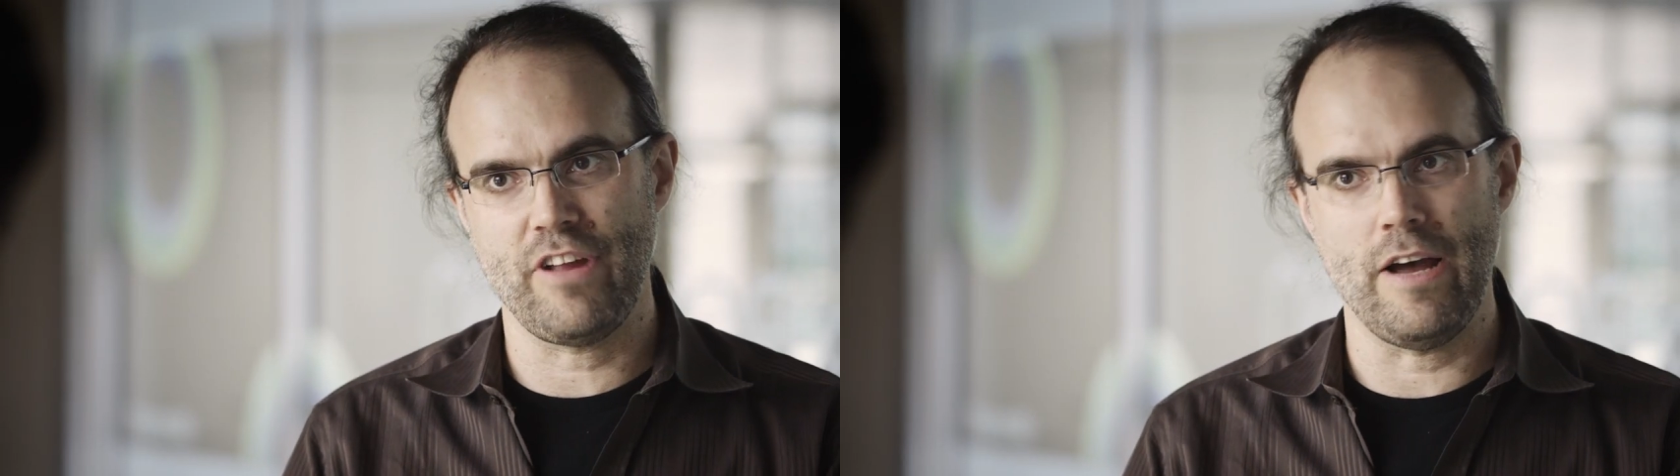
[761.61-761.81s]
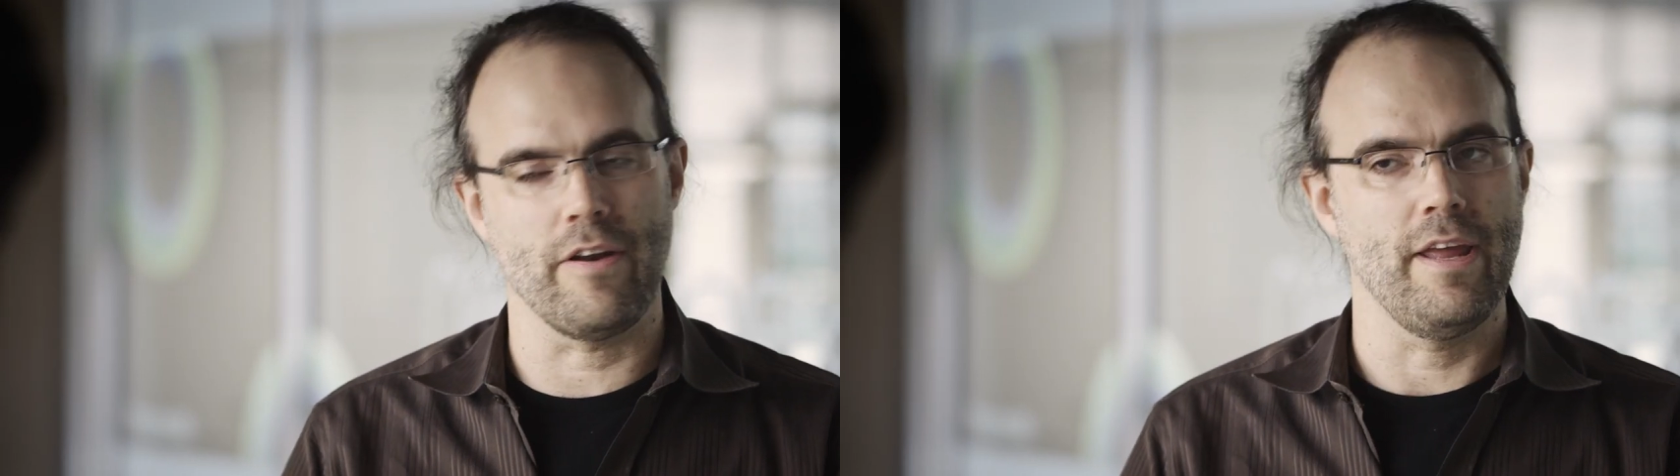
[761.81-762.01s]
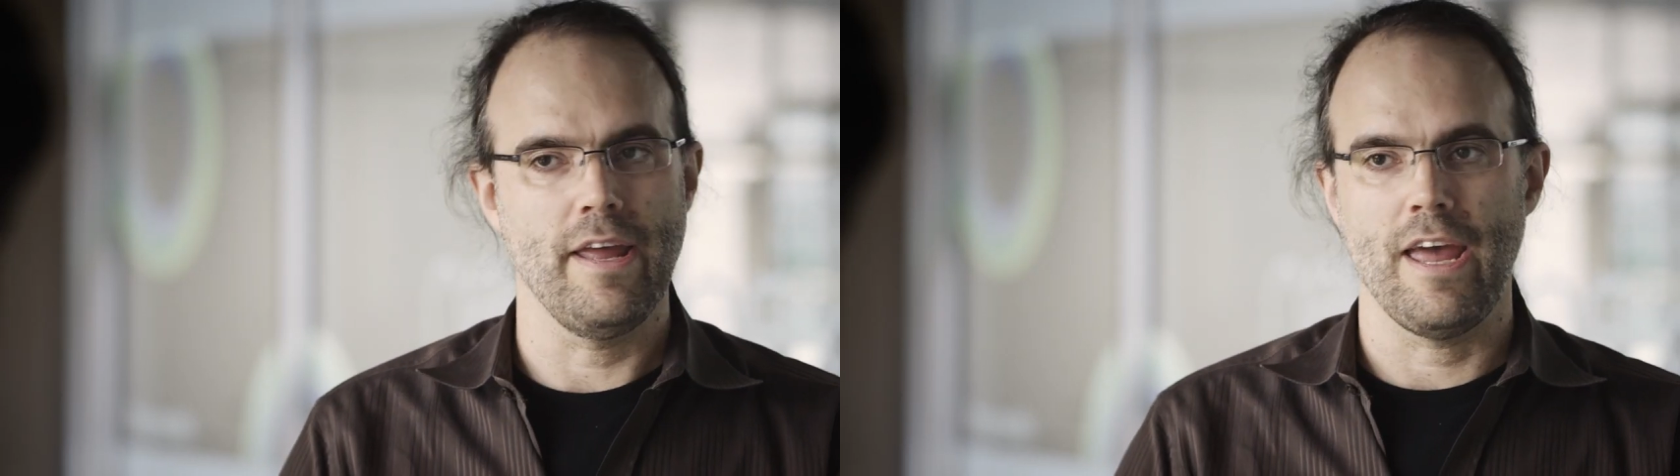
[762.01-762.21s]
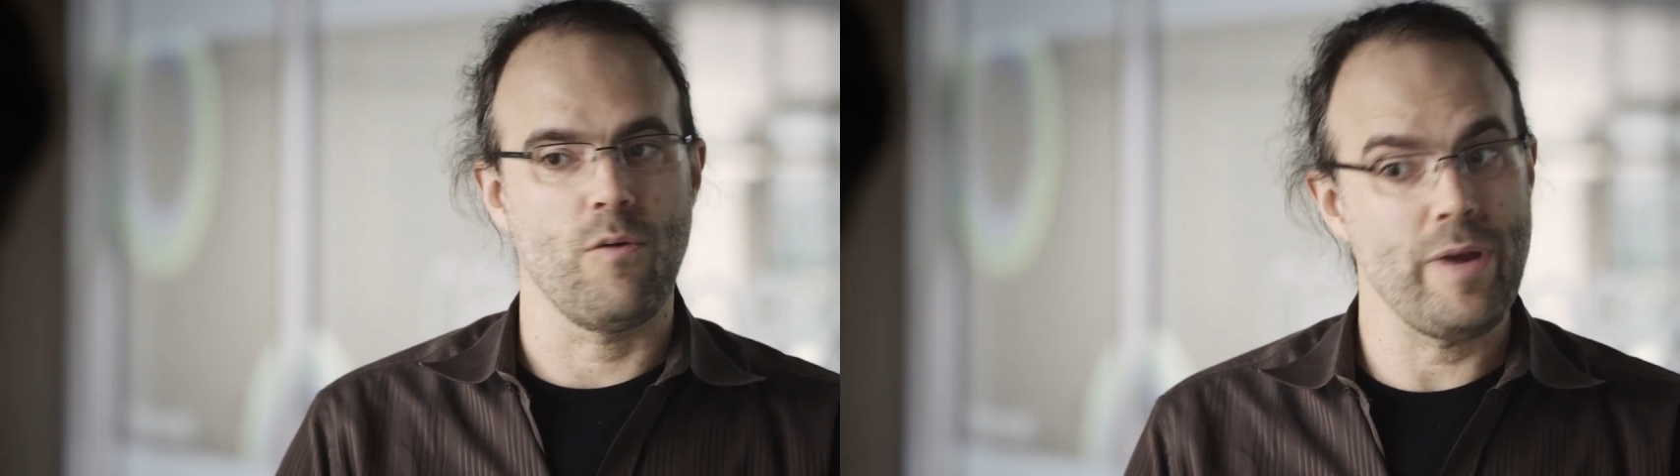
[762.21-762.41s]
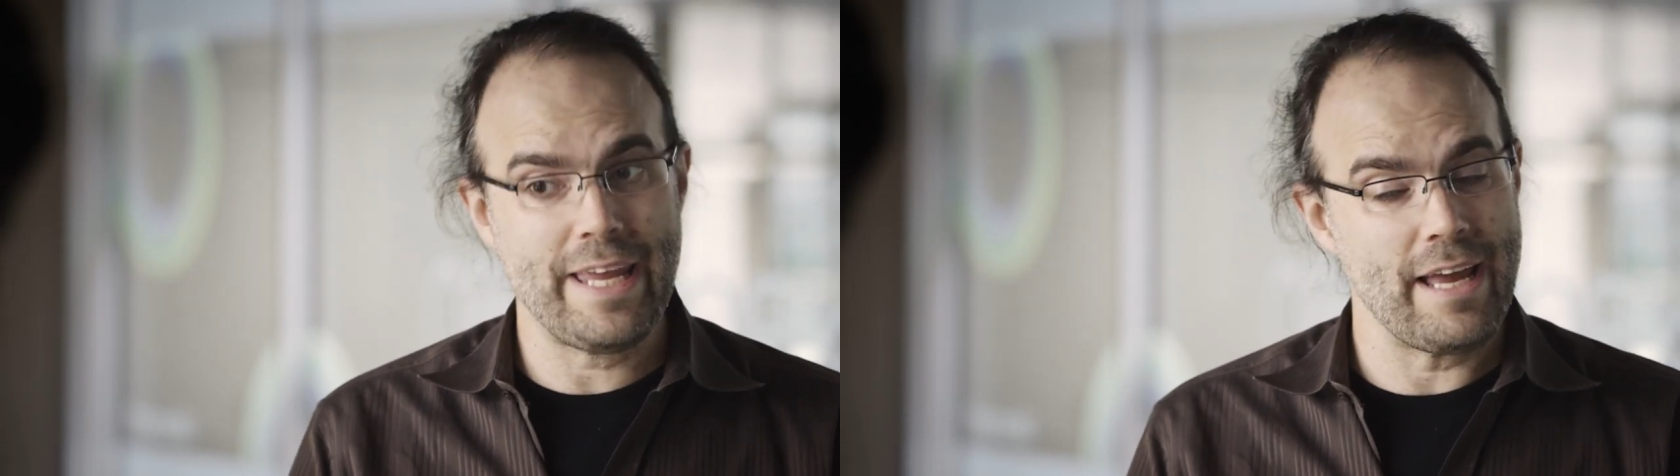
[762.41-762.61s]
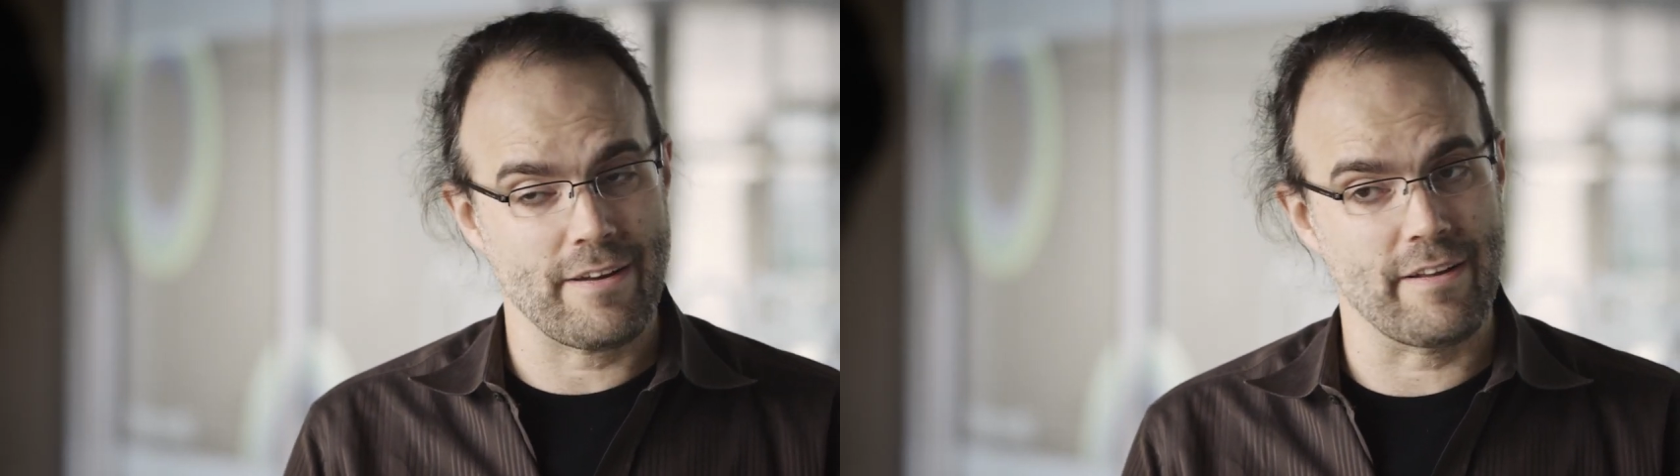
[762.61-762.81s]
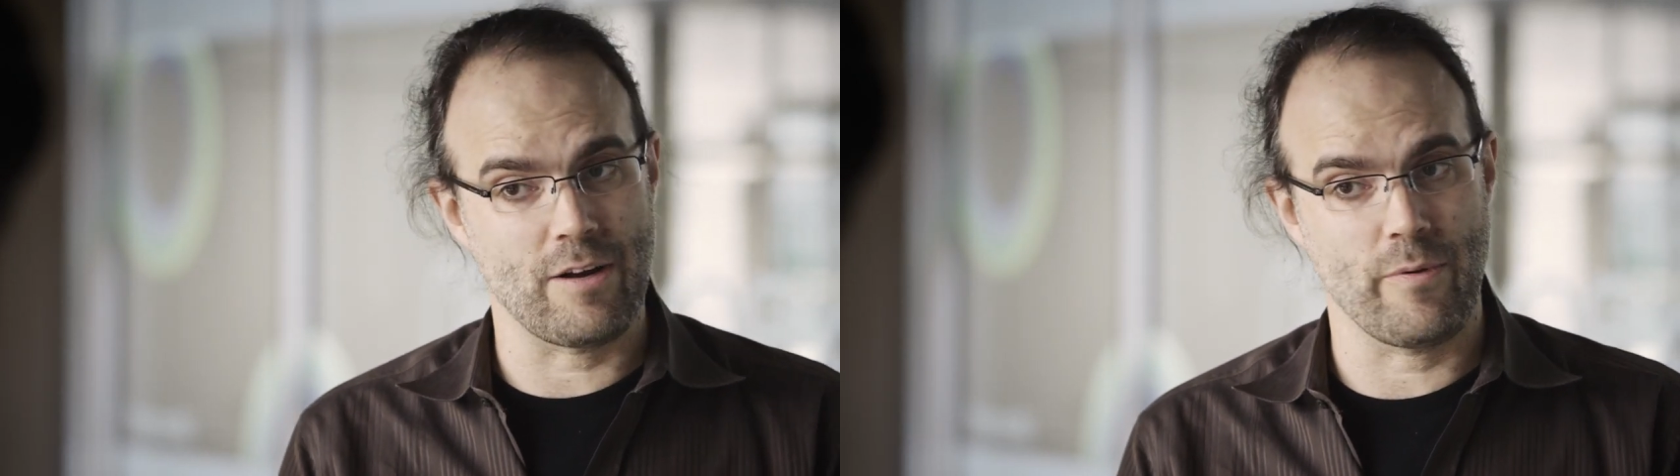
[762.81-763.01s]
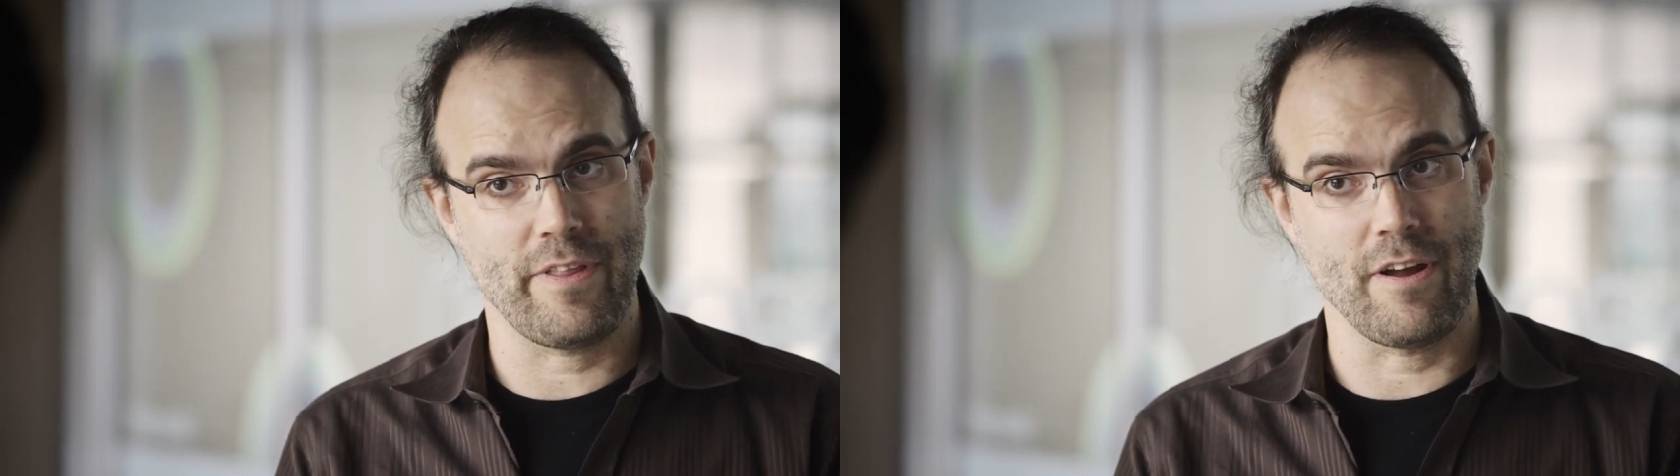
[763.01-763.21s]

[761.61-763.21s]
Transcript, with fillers: out. And we can't declare what